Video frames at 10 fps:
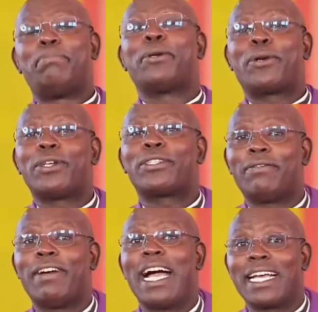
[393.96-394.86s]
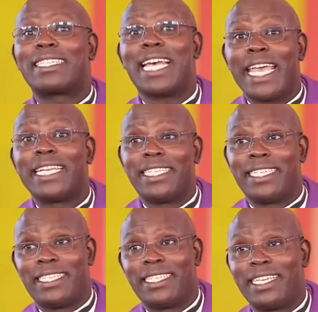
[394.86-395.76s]
Because of
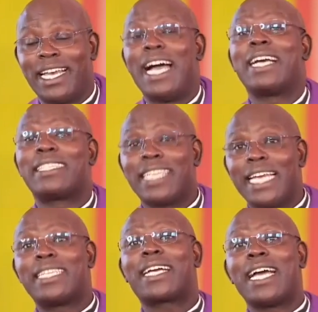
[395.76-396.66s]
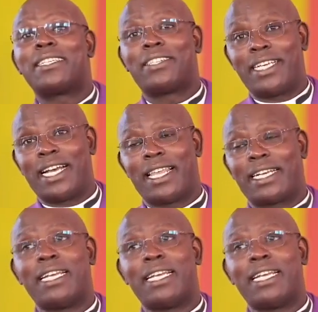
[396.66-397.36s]
anxiety, anxiety can trigger that.